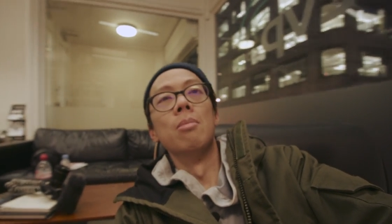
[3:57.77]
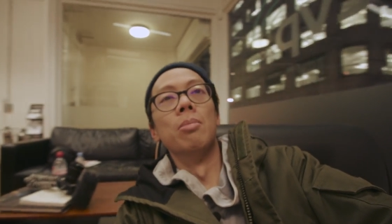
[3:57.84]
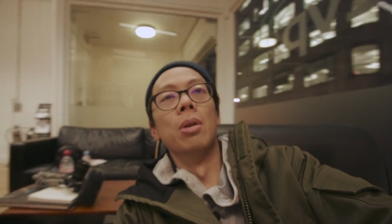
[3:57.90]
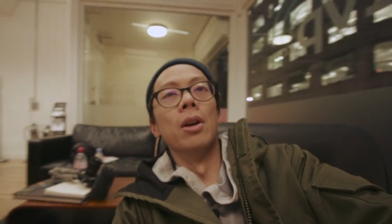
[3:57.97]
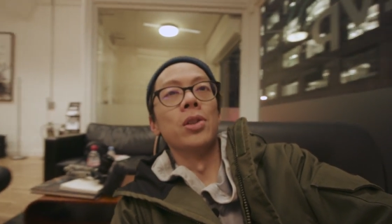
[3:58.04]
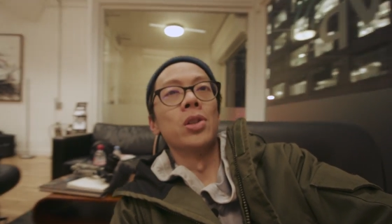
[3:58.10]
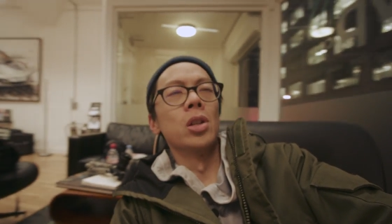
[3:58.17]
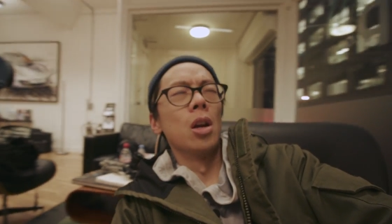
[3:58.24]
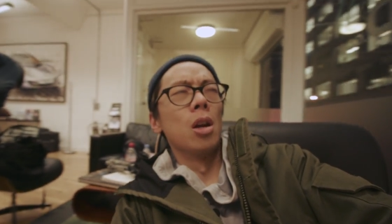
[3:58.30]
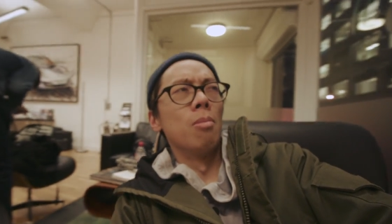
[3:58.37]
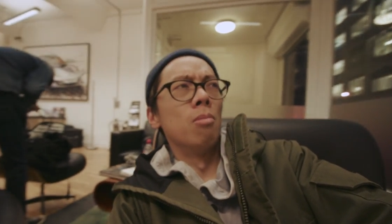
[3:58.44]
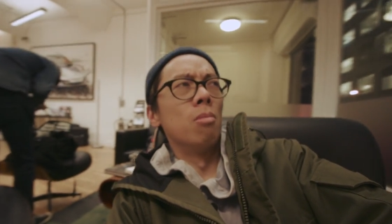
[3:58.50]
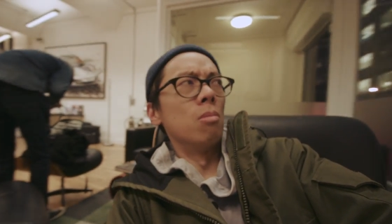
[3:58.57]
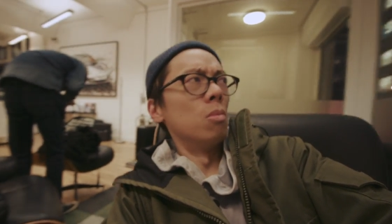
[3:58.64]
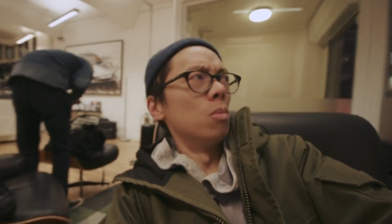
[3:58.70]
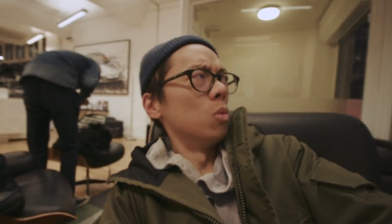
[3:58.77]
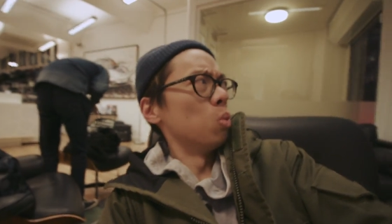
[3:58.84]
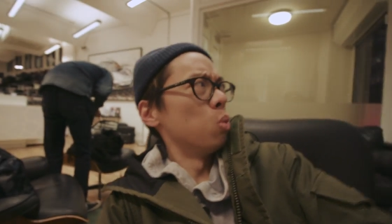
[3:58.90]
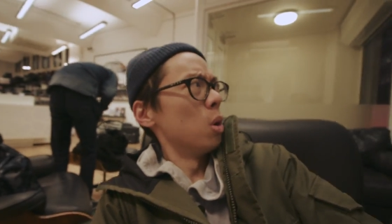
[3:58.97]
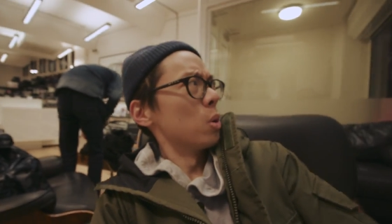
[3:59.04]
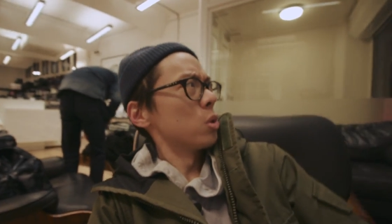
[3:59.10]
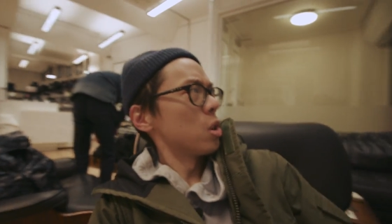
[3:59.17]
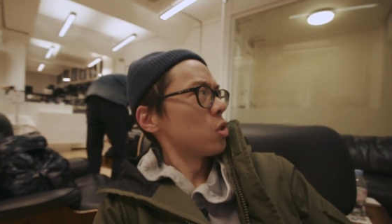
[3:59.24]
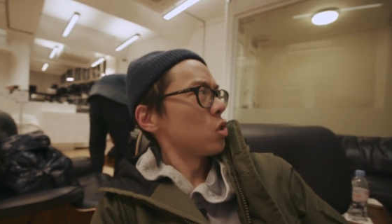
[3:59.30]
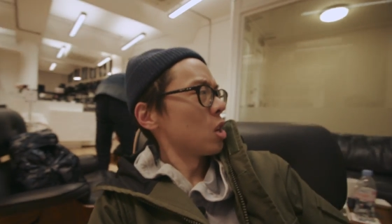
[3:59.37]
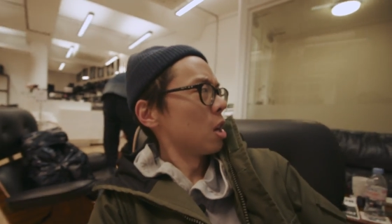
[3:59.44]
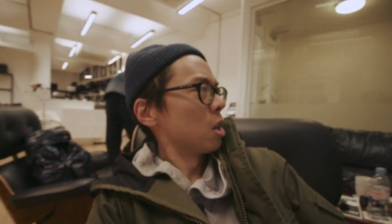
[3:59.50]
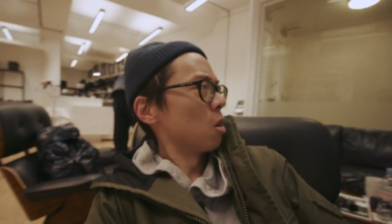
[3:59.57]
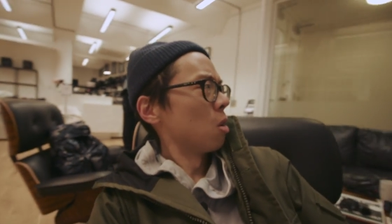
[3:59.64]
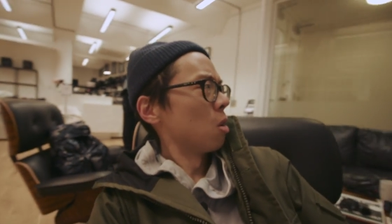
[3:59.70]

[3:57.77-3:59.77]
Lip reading: But what was I saying